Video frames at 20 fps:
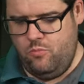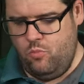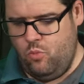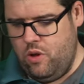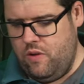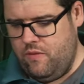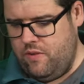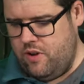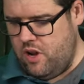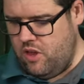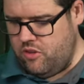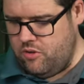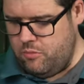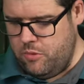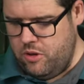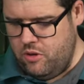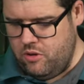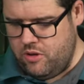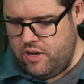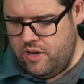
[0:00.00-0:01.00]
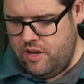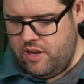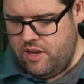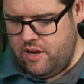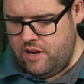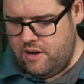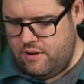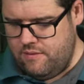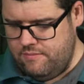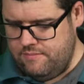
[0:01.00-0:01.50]
We have another meal kit
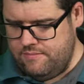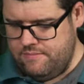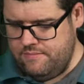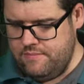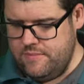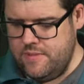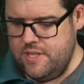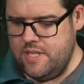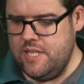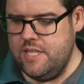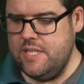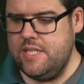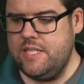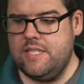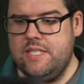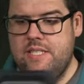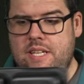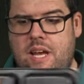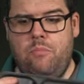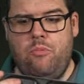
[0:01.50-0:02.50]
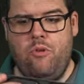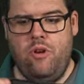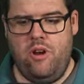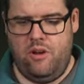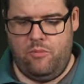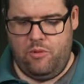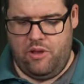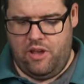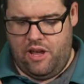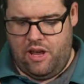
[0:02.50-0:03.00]
here.
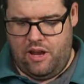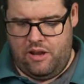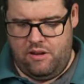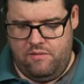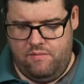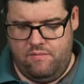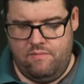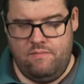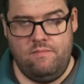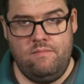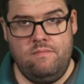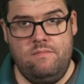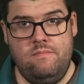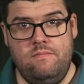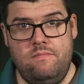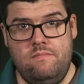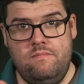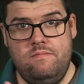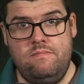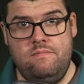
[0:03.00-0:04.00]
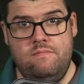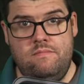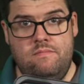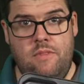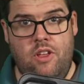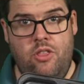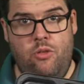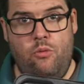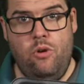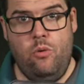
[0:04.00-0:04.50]
Separated, we got
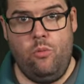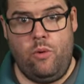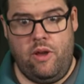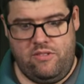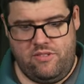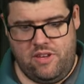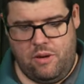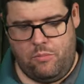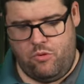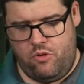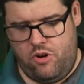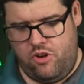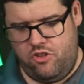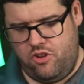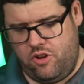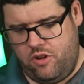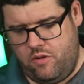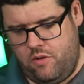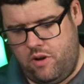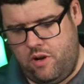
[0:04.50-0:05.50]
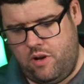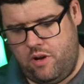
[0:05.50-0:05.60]
three-way separation going